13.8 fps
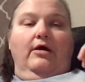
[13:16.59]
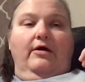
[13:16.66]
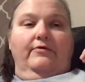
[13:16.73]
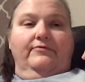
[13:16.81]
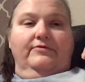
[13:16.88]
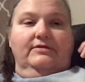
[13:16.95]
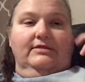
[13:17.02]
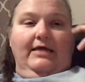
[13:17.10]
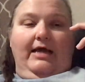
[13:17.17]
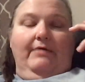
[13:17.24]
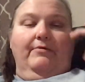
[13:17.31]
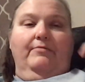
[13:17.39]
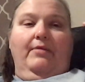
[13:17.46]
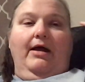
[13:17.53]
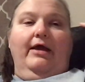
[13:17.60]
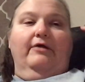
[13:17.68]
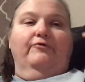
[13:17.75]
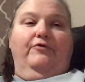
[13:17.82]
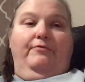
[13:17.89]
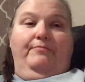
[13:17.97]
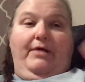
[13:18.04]
of Sam and Mike
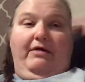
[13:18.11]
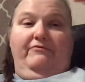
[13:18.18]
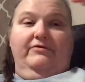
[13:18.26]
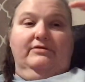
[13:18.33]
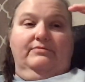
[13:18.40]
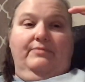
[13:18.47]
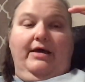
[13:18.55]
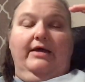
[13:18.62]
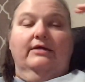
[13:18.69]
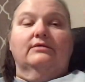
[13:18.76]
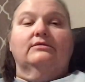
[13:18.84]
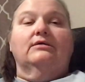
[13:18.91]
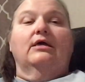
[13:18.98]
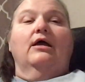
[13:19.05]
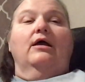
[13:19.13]
from Memphis Makes,